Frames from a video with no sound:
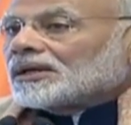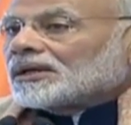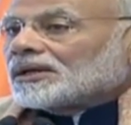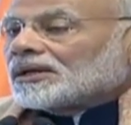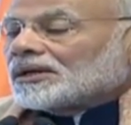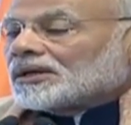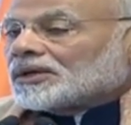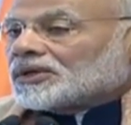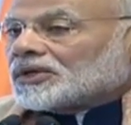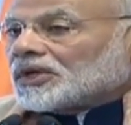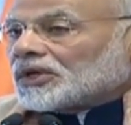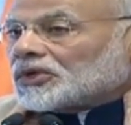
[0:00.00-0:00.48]

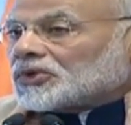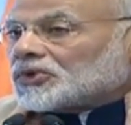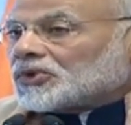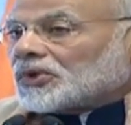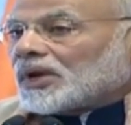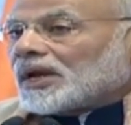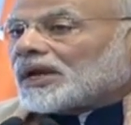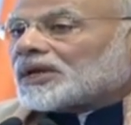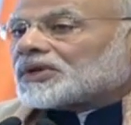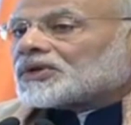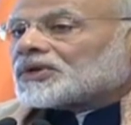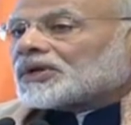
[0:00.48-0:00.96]

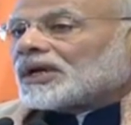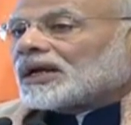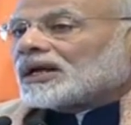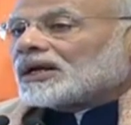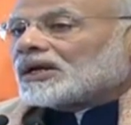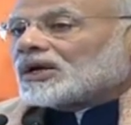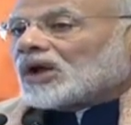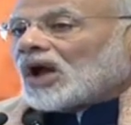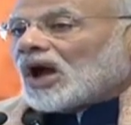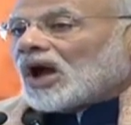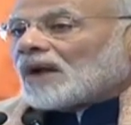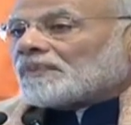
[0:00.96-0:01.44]

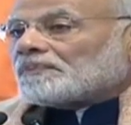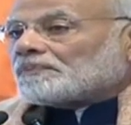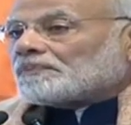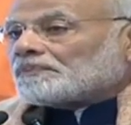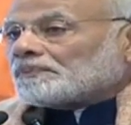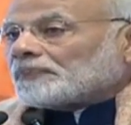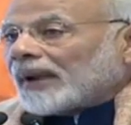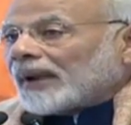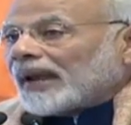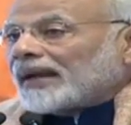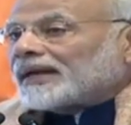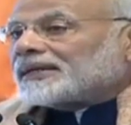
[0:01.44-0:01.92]
situation of
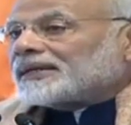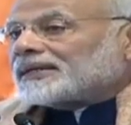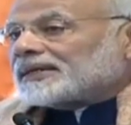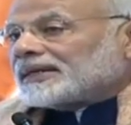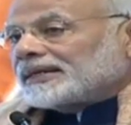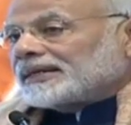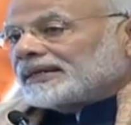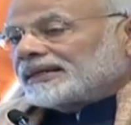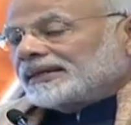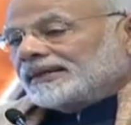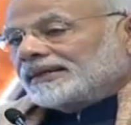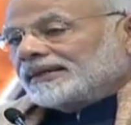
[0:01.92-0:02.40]

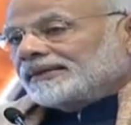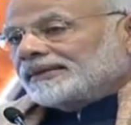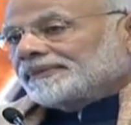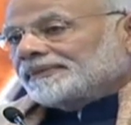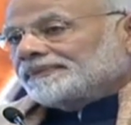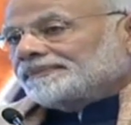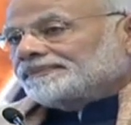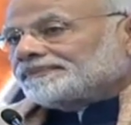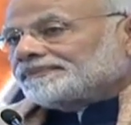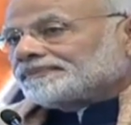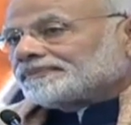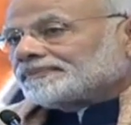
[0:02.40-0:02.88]
plenty
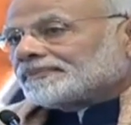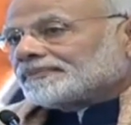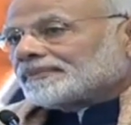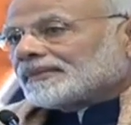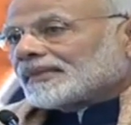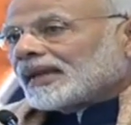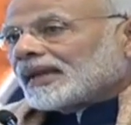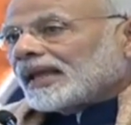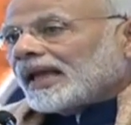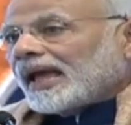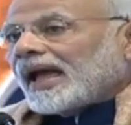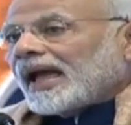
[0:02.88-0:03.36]

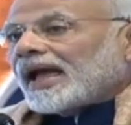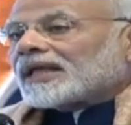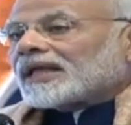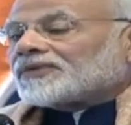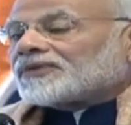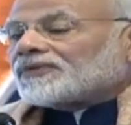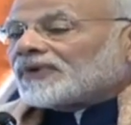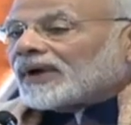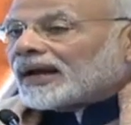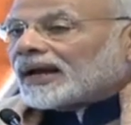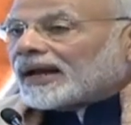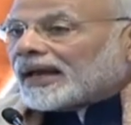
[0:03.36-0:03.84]
as
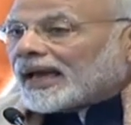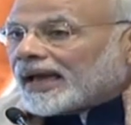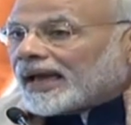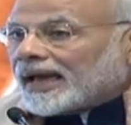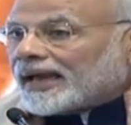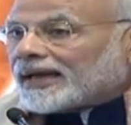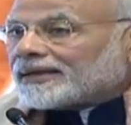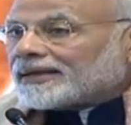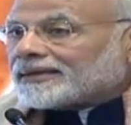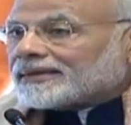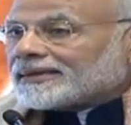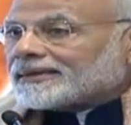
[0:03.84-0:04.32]
well
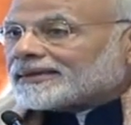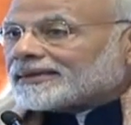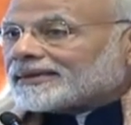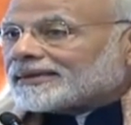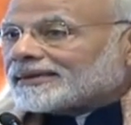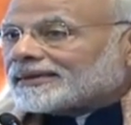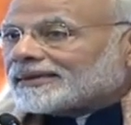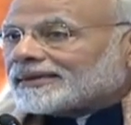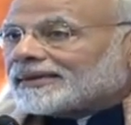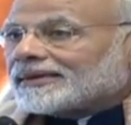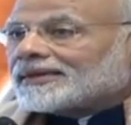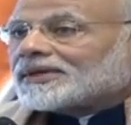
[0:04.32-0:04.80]
as
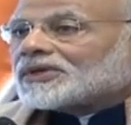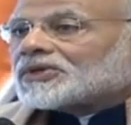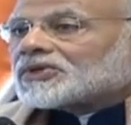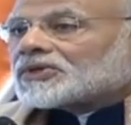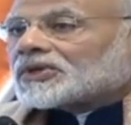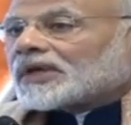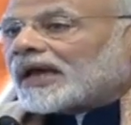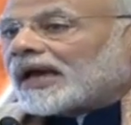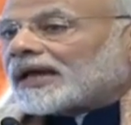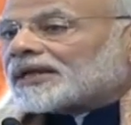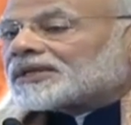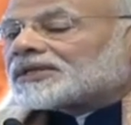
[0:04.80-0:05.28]

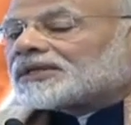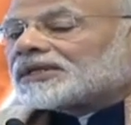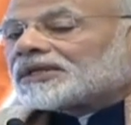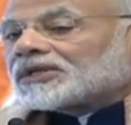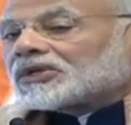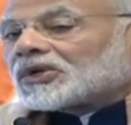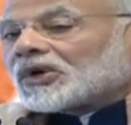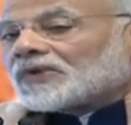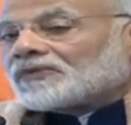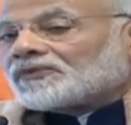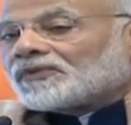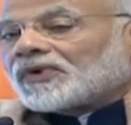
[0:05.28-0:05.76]

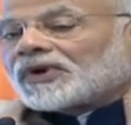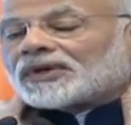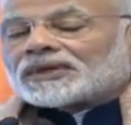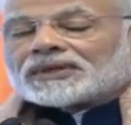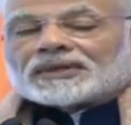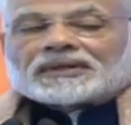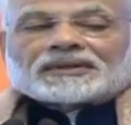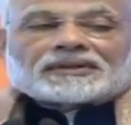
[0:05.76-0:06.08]
scarcity of water.